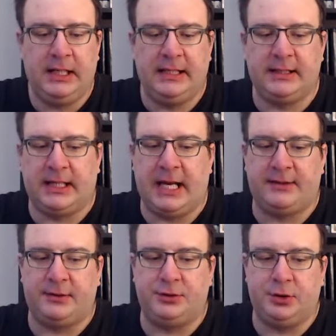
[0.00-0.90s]
in the
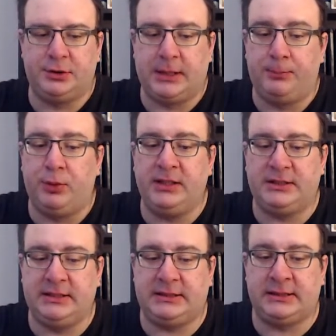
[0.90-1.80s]
Catholic Church, and
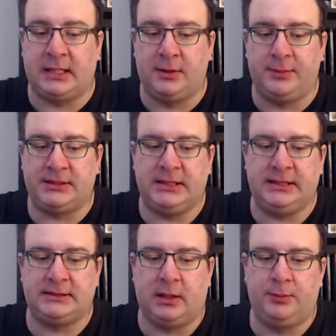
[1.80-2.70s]
priestly celibacy
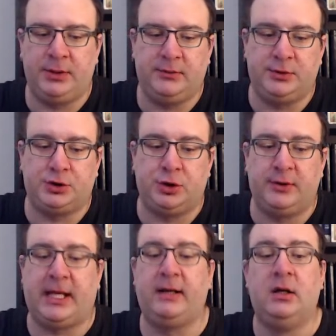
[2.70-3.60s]
is helping to ensure
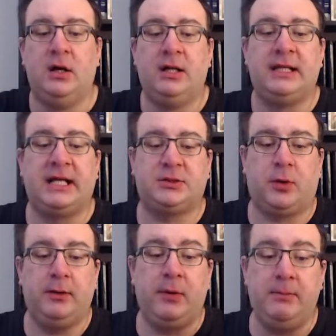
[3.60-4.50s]
that. That's
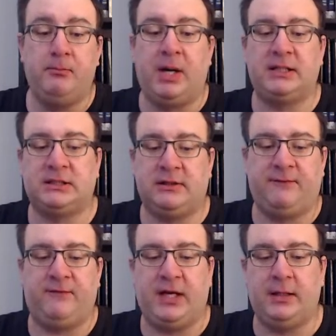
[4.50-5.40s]
why we must
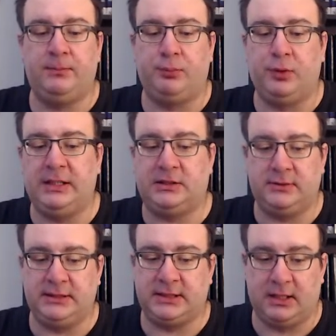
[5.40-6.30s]
defend
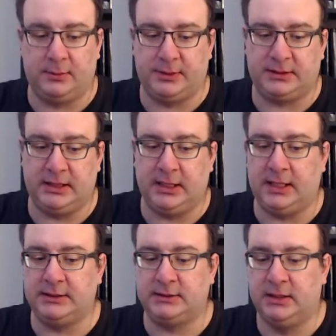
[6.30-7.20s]
priestly celibacy,
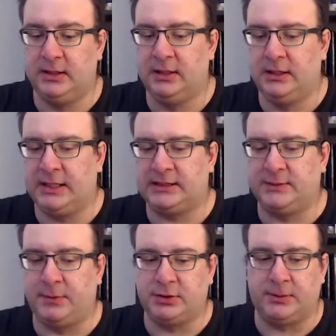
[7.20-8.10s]
guys. That's the
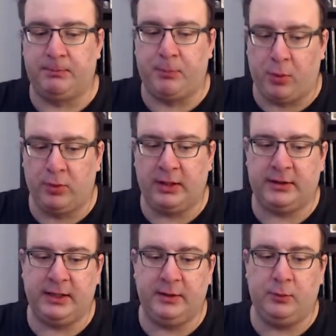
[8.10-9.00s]
most important
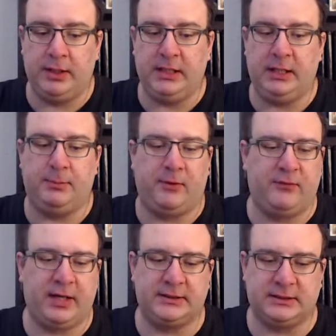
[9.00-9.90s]
thing we need. Pope
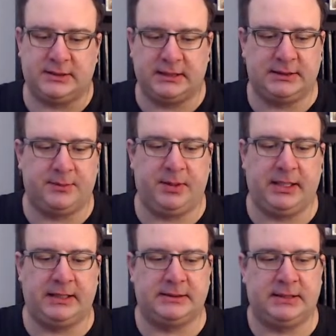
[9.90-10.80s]
Francis said something
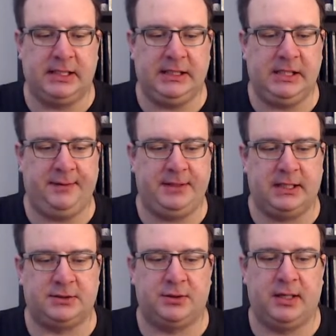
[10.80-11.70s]
against it
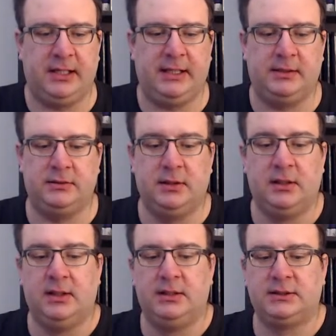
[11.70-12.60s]
yesterday in
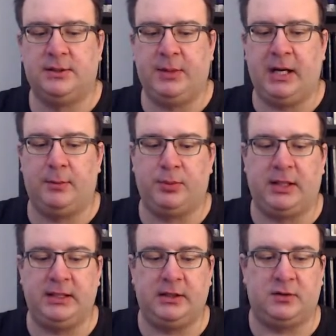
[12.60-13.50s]
some
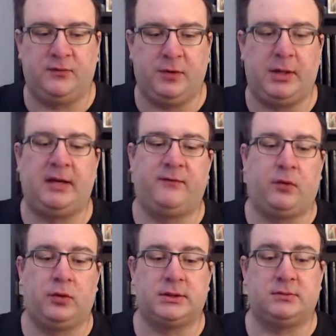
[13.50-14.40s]
airplane interview, and of
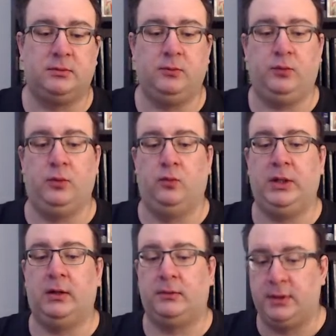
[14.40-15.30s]
course,
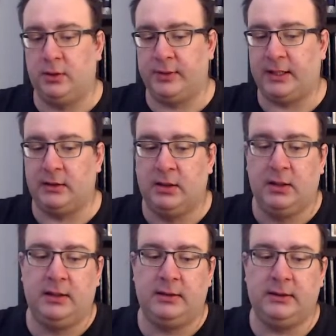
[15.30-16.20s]
we all know that
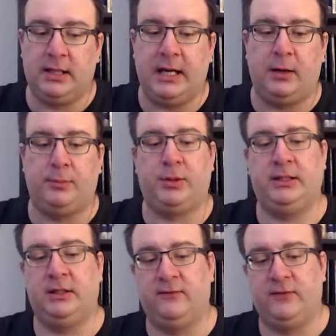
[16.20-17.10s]
the
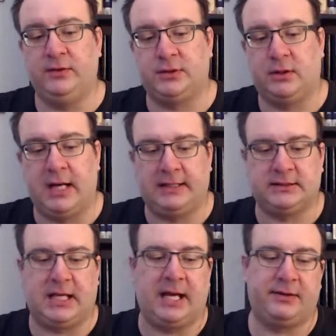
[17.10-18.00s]
airplane interviews are
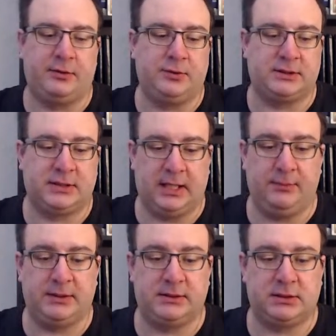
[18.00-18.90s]
ex-cathedra
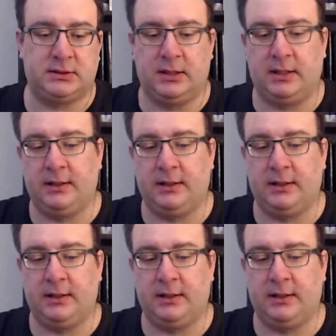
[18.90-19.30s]
statements